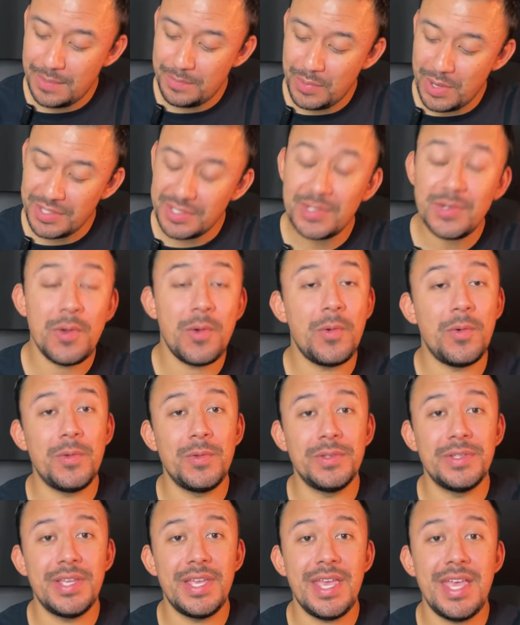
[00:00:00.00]
press and
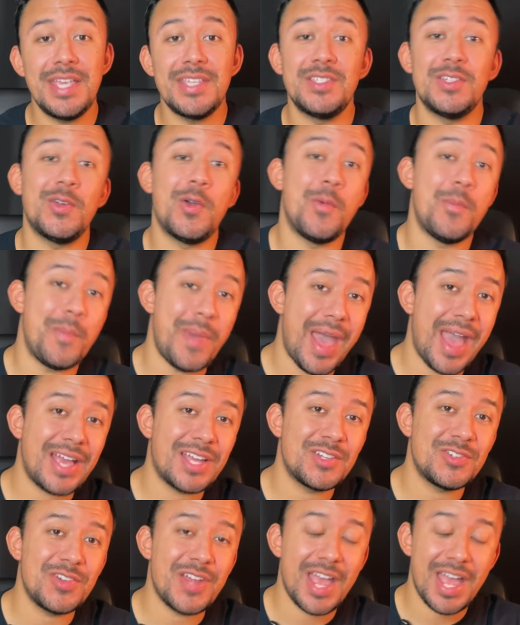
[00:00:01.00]
hold is to go back
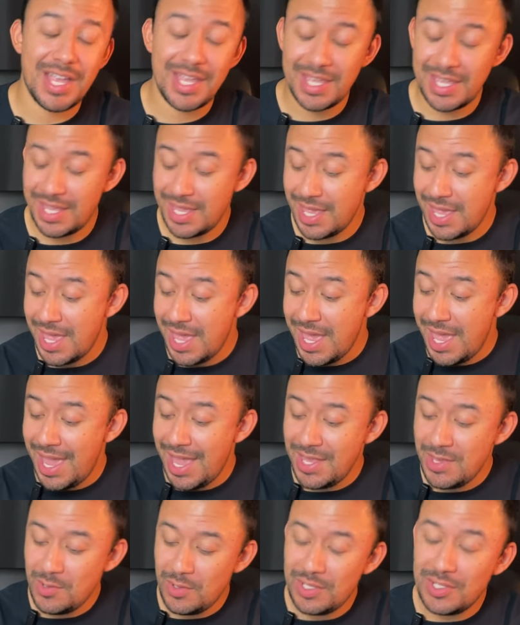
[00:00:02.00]
a track,
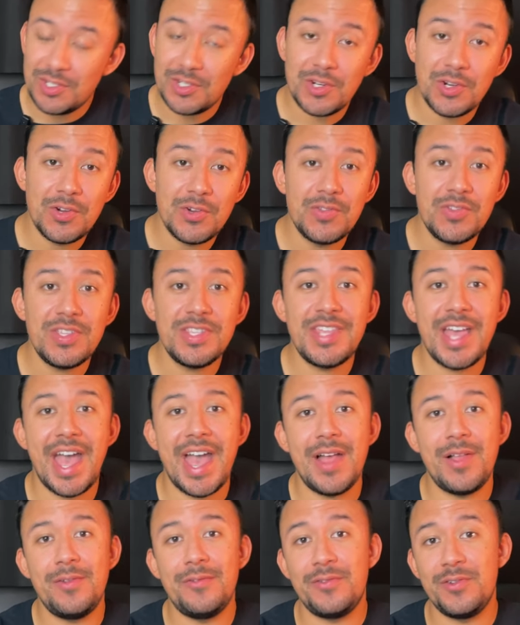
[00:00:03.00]
and you can turn the
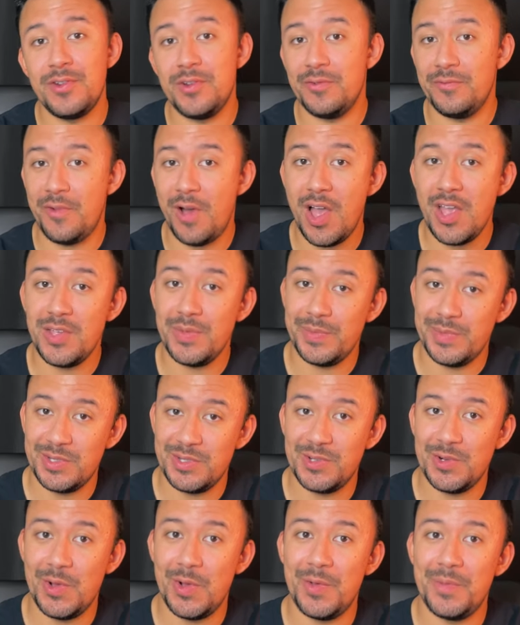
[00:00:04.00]
dial for your volume
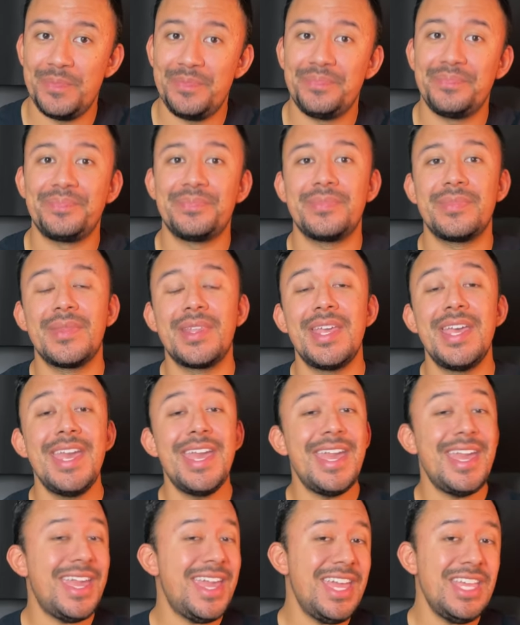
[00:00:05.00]
control.
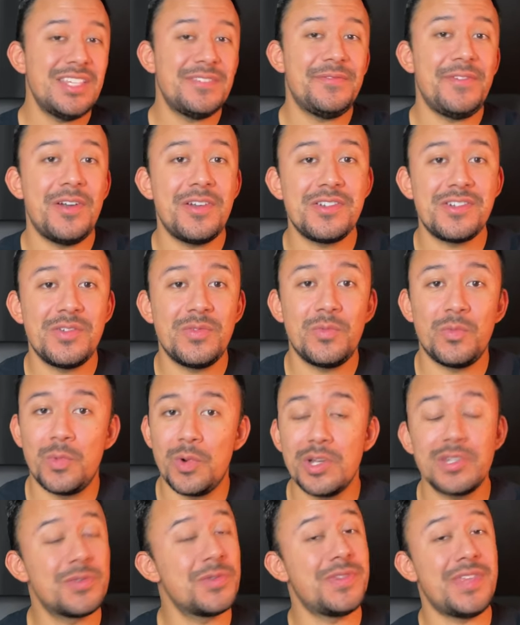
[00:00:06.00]
Each function
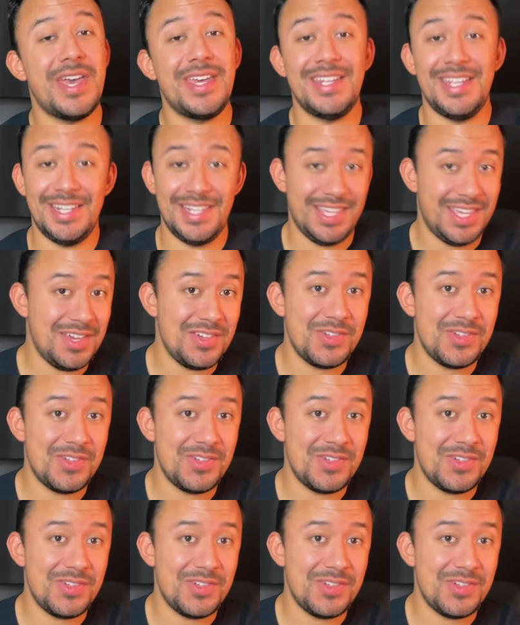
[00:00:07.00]
works without any